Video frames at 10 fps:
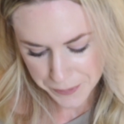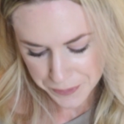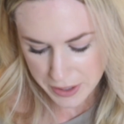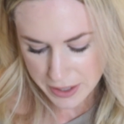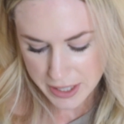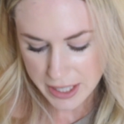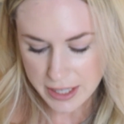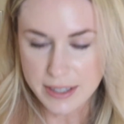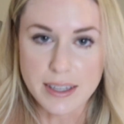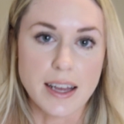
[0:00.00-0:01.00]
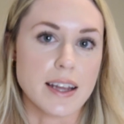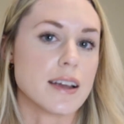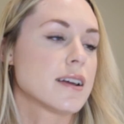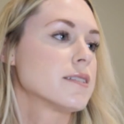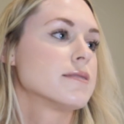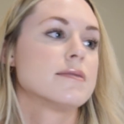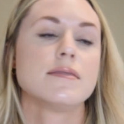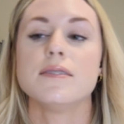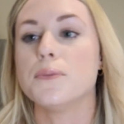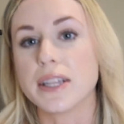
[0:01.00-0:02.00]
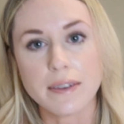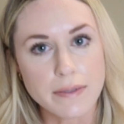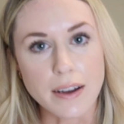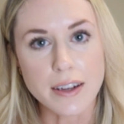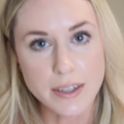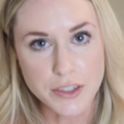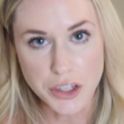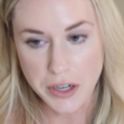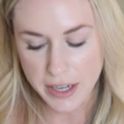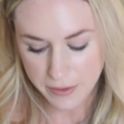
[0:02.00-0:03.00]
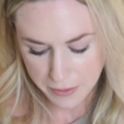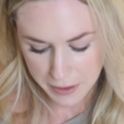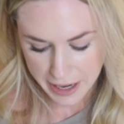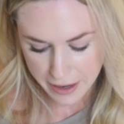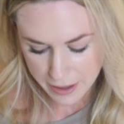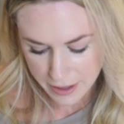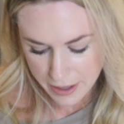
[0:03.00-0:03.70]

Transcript: But she is like, what the fuck, John, right?